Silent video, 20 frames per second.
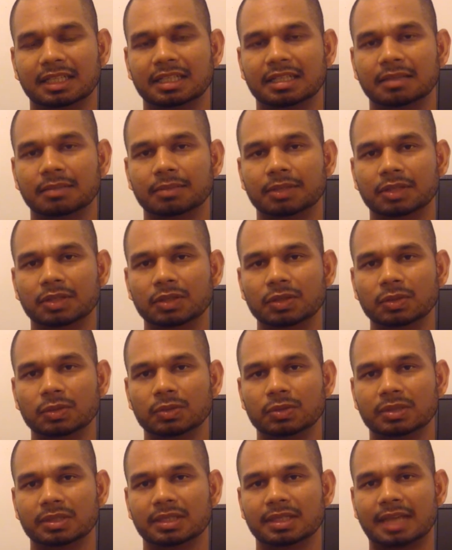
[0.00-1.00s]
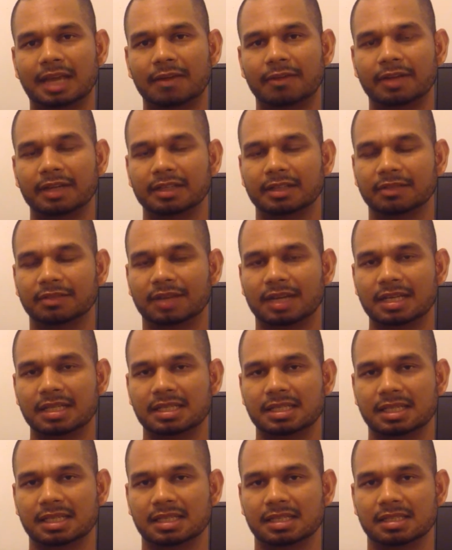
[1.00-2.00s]
it can be used to direct
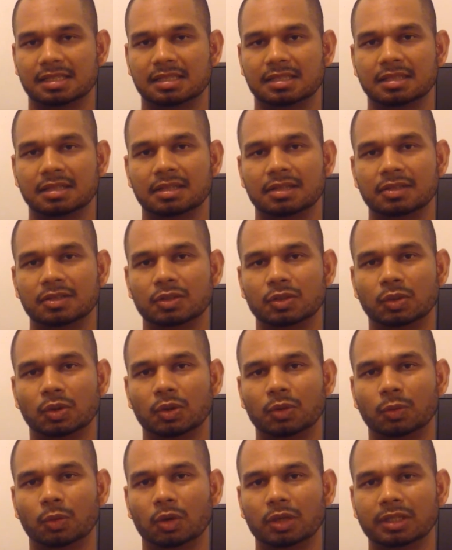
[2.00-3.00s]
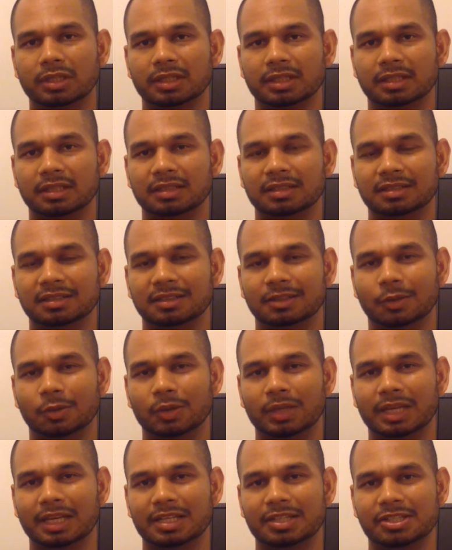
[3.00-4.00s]
devices to unwanted
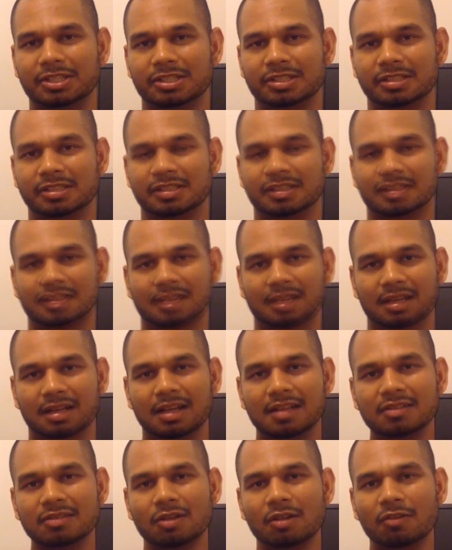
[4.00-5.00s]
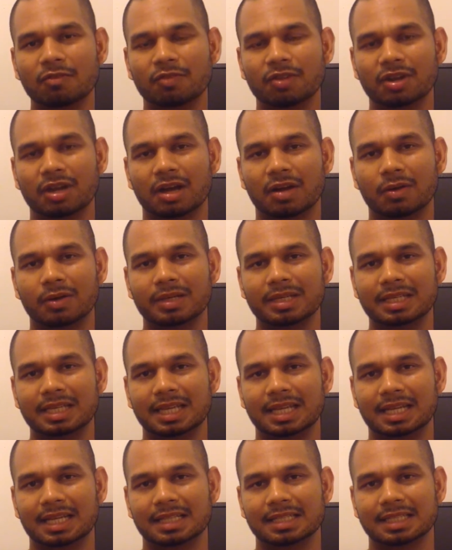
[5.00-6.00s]
locations. That's all for now on
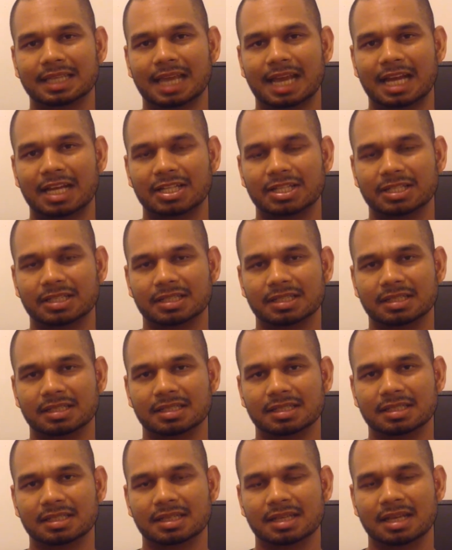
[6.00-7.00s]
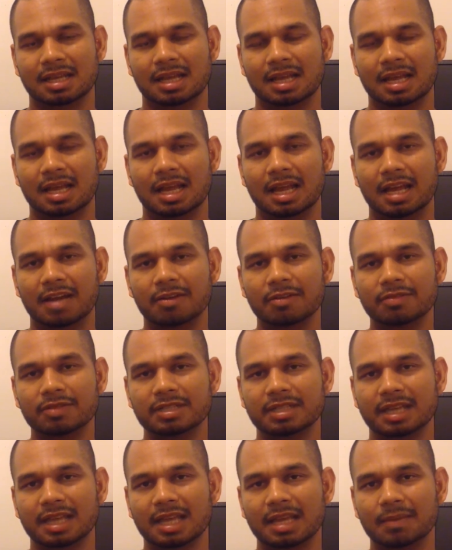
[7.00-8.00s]
DNS caching. Head
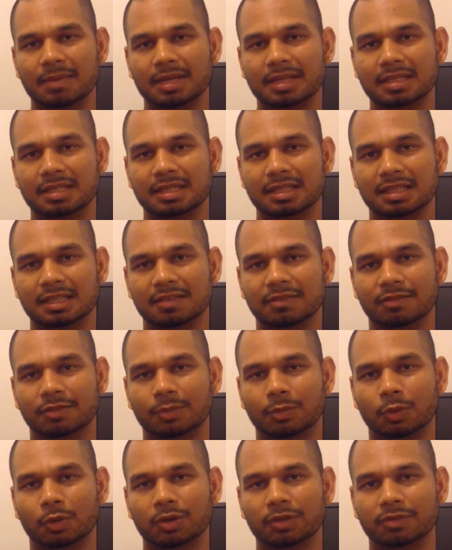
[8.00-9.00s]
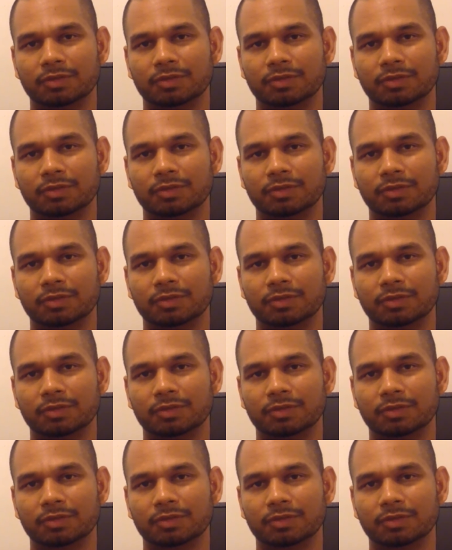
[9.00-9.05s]
over to HaimIT for more